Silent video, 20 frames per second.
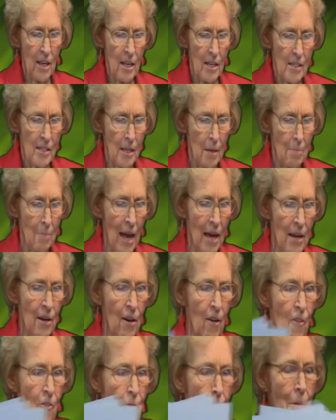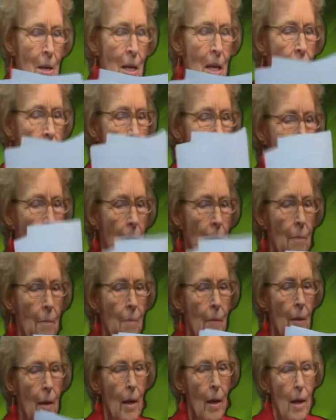it's a matter of being there.
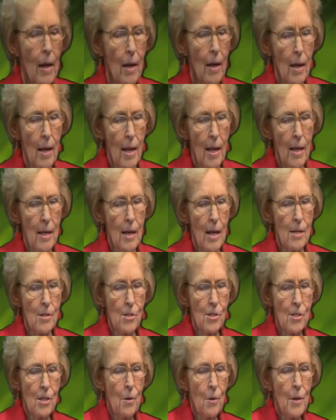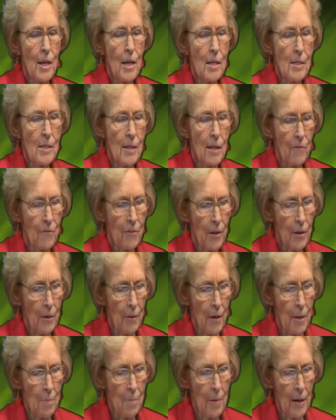It is so easy for
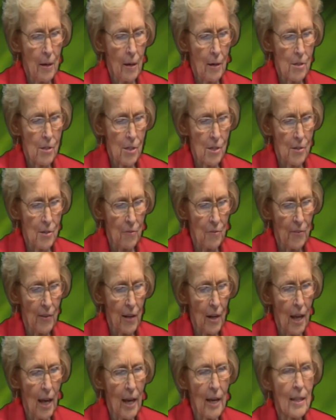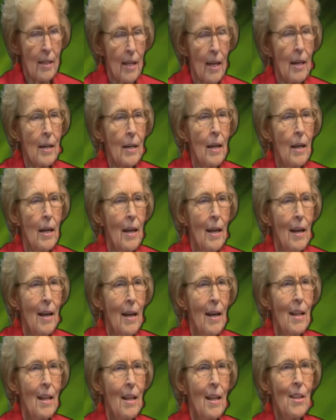grandparents to feel like that
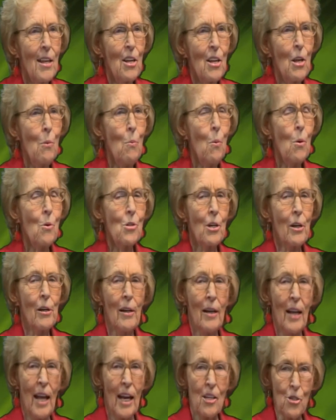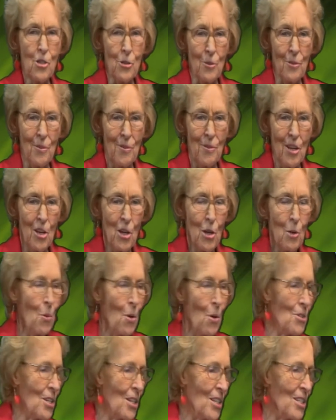you want to lecture, that you
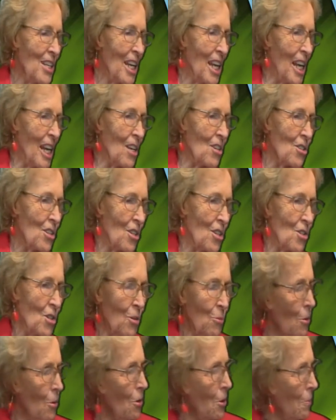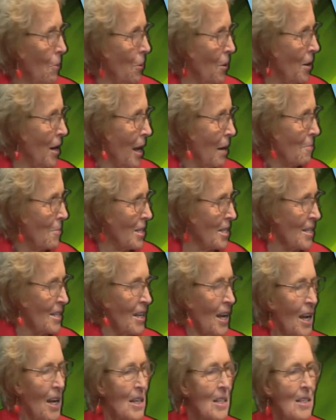want to teach, that you want to point out
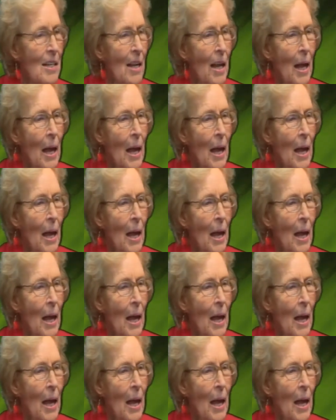mistakes.